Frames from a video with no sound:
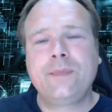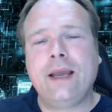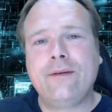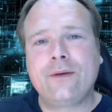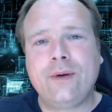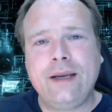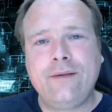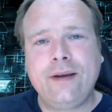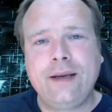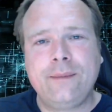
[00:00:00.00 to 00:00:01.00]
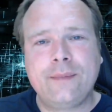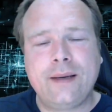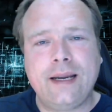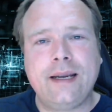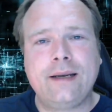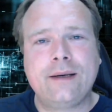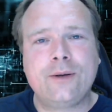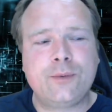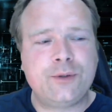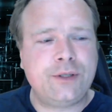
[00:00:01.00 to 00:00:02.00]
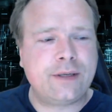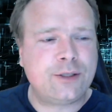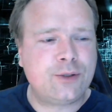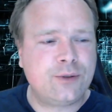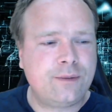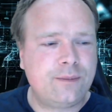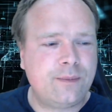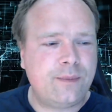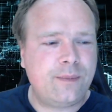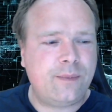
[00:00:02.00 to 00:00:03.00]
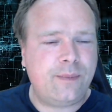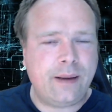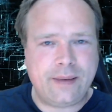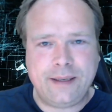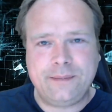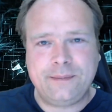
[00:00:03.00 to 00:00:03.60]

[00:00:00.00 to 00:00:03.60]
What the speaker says: Have a great evening and hope to see you again soon. Bye bye.